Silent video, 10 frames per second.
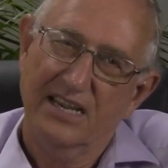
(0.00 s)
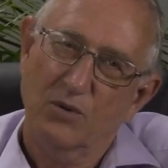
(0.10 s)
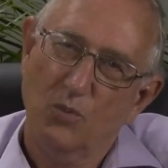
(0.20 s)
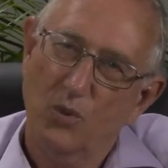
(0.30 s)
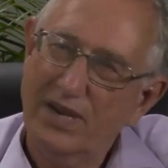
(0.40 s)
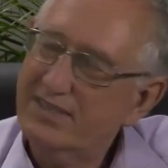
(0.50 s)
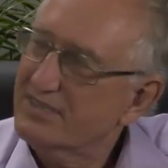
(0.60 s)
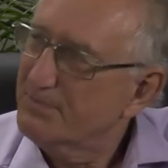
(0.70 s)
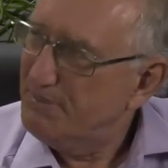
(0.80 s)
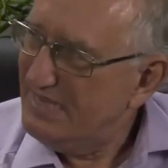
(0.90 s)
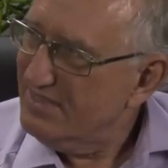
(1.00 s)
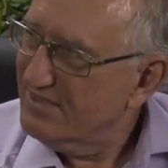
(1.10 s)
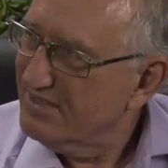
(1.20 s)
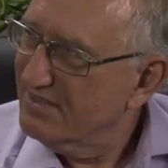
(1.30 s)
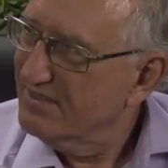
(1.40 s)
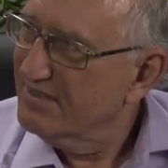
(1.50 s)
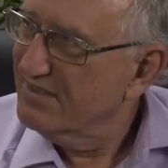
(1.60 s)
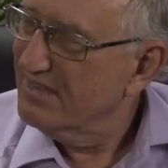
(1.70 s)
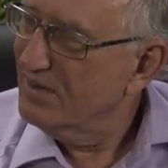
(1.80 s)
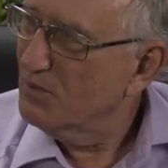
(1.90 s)
What is the beast
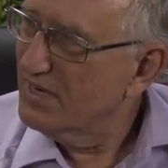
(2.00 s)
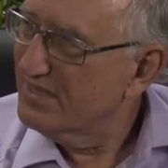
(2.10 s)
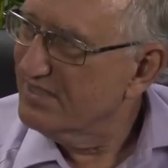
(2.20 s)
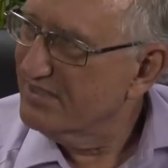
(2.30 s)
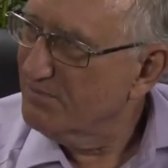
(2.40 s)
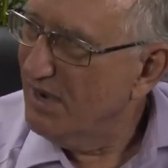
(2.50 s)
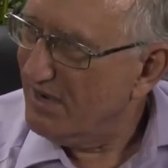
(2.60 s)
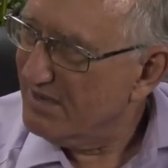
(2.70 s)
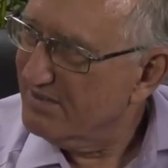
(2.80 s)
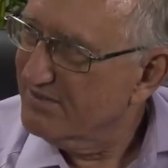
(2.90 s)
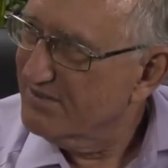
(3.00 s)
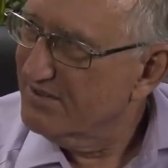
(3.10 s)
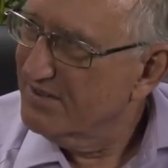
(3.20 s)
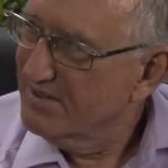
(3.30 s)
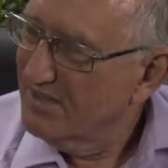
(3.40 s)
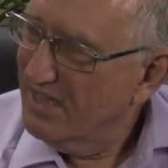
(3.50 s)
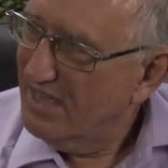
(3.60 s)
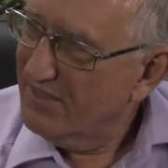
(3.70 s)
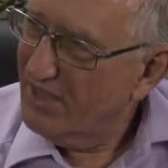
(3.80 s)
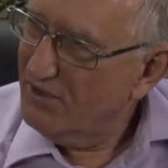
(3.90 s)
and what is his mark?
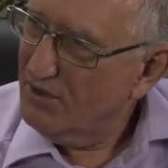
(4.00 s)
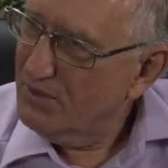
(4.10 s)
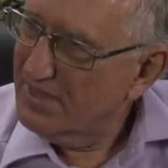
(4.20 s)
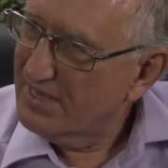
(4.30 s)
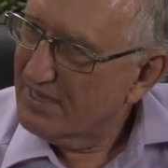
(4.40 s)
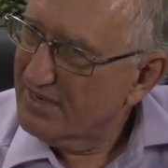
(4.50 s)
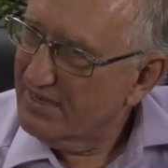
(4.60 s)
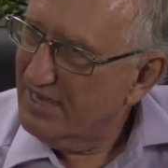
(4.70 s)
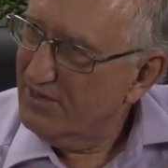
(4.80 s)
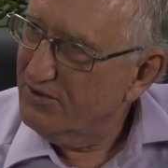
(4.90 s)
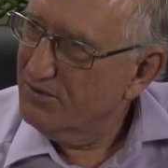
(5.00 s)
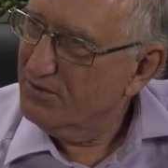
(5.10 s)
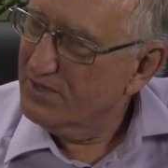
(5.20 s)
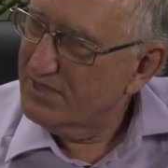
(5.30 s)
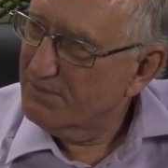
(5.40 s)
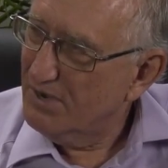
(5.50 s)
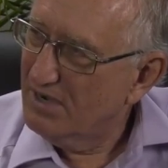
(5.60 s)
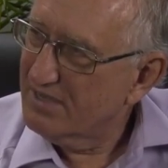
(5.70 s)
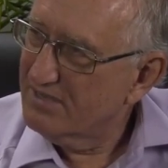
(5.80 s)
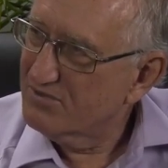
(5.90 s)
And the only one that can tell you what the
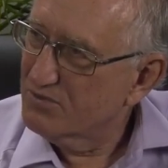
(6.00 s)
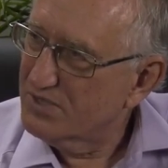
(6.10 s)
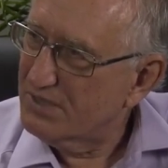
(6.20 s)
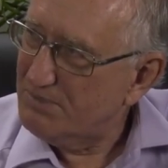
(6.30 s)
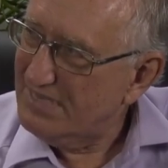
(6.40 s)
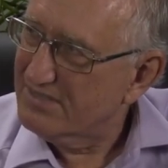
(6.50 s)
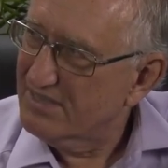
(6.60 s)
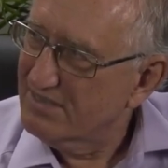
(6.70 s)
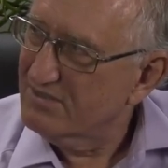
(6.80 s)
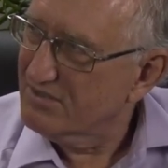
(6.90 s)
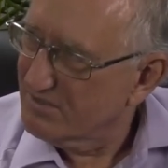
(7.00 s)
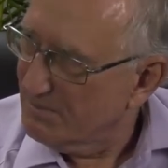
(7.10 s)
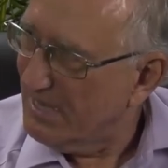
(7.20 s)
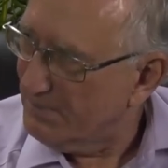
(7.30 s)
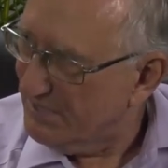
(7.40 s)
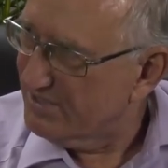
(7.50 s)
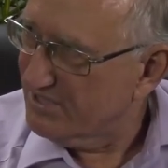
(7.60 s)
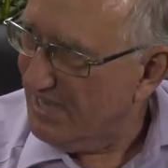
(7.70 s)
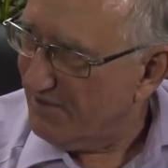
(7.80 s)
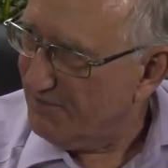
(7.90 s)
mark is and what the beast is the Bible
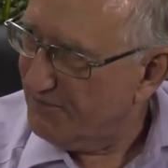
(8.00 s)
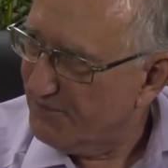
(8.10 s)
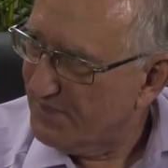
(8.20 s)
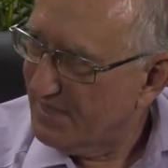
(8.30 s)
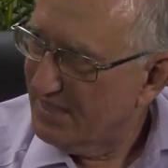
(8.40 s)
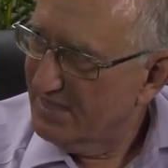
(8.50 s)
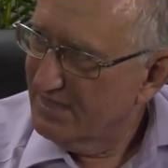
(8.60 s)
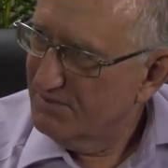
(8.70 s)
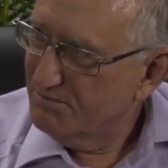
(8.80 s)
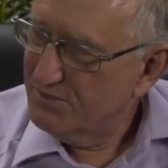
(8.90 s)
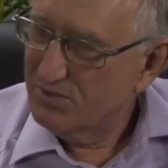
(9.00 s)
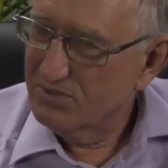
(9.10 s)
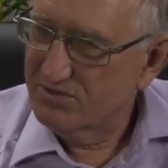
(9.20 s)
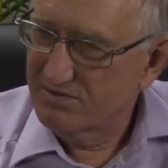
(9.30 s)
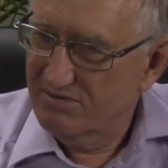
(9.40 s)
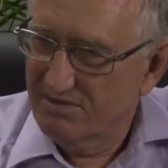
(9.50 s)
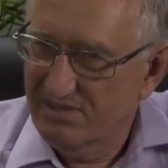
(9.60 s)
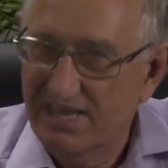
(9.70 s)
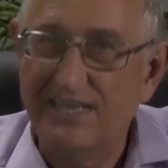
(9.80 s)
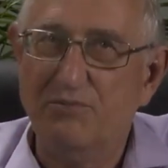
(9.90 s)
itself, because
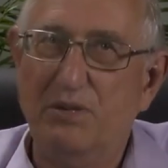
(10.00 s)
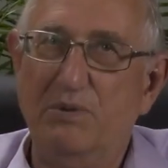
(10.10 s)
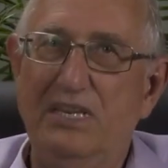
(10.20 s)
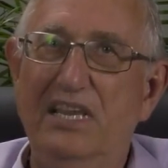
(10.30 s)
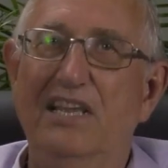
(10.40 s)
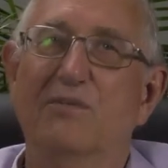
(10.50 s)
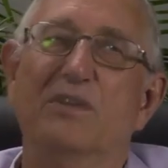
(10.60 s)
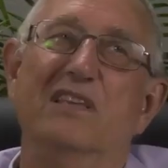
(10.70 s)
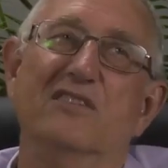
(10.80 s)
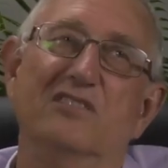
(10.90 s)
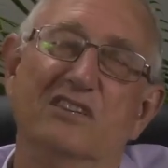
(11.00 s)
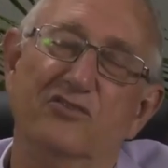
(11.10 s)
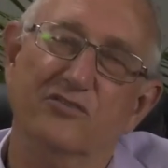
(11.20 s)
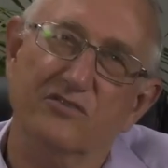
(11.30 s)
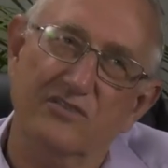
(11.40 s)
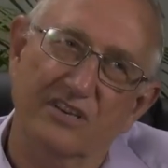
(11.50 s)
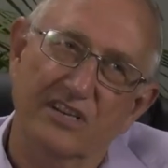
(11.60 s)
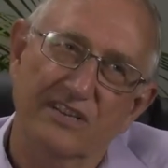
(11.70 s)
that's where we're dealing with these issues.